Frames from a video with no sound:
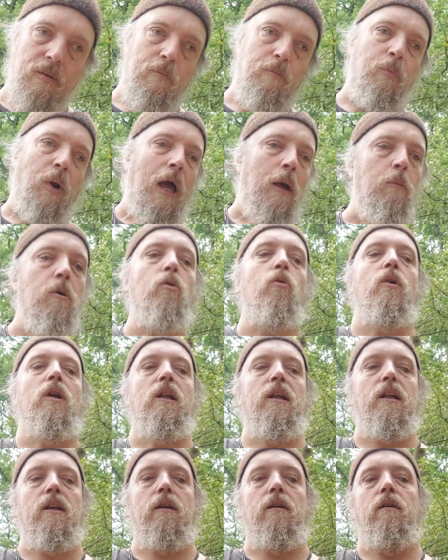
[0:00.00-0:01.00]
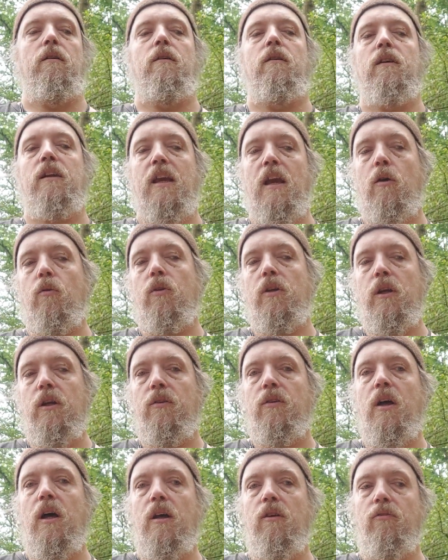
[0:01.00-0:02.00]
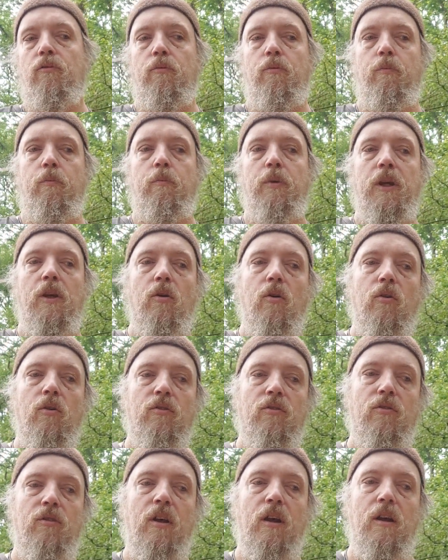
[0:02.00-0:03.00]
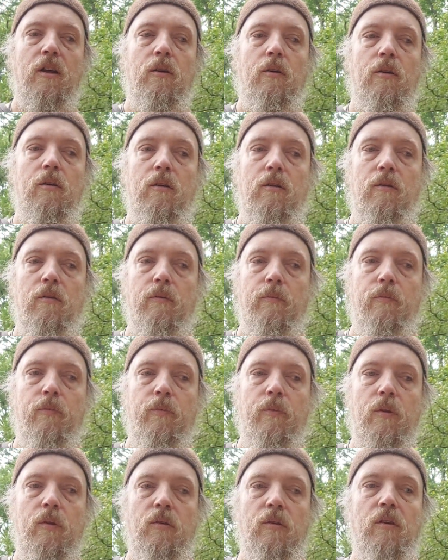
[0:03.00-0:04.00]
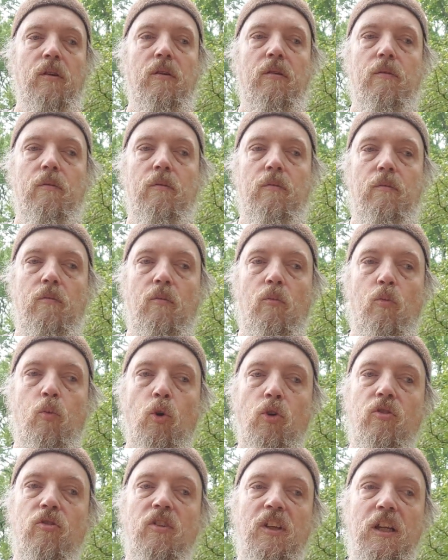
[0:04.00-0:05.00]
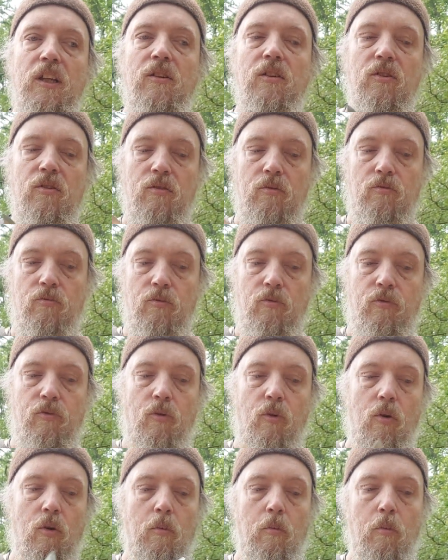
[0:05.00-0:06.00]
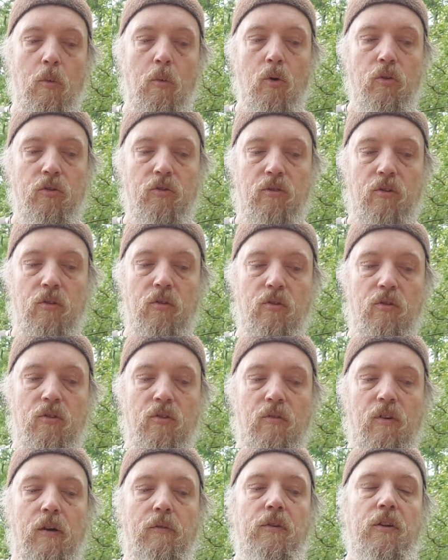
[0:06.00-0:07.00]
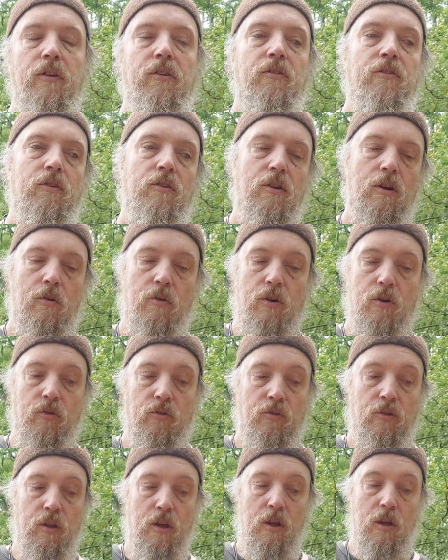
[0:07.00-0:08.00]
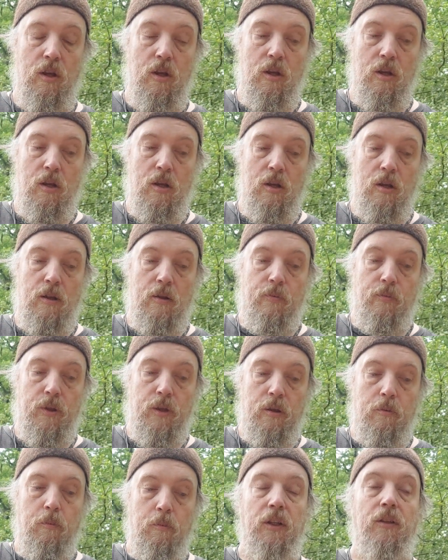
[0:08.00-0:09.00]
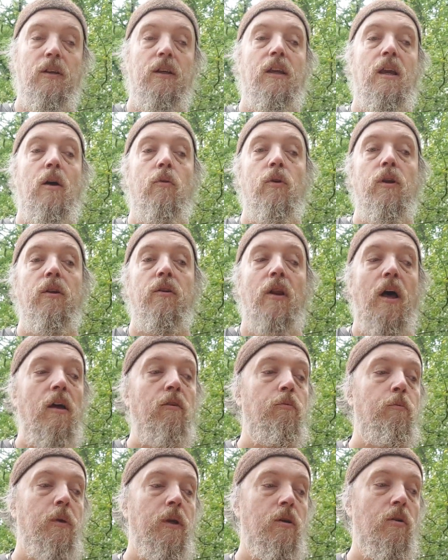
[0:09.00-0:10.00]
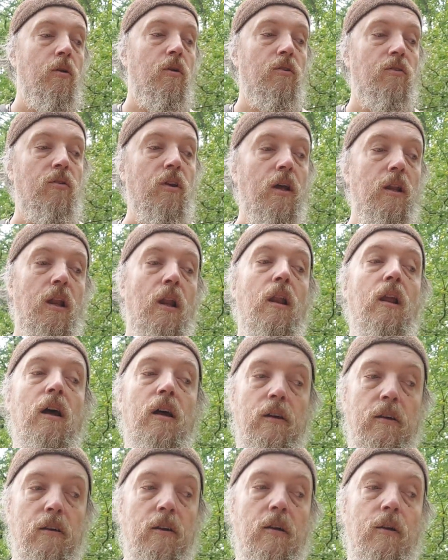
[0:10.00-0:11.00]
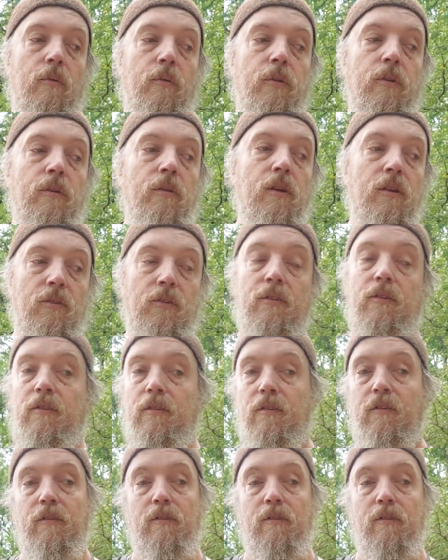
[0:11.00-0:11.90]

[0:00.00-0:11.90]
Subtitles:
primarily carry a knife because I would need it for most survival scenarios. But I carry a knife because it's